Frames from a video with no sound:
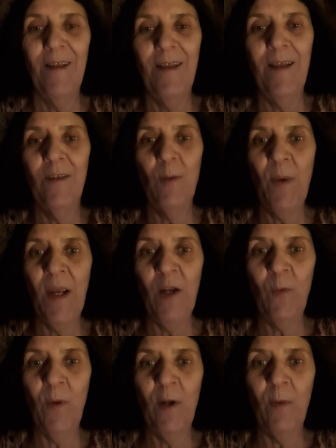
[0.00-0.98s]
and the
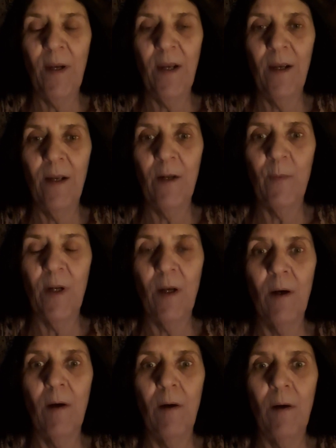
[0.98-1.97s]
pain went away and I went,
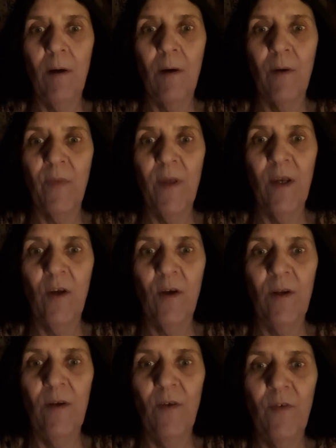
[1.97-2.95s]
oh, thank
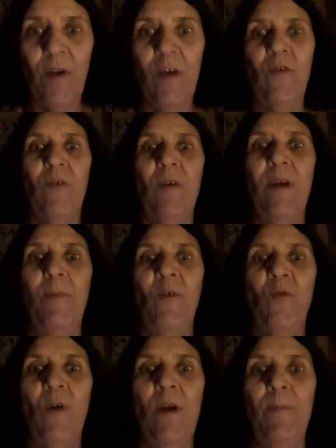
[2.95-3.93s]
goodness. And I just laid
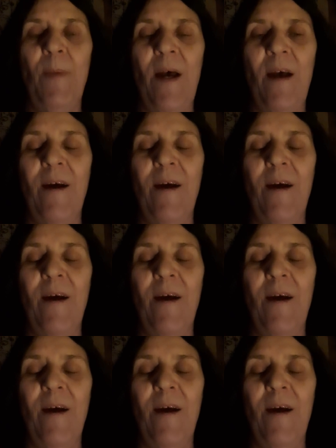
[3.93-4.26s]
straight back.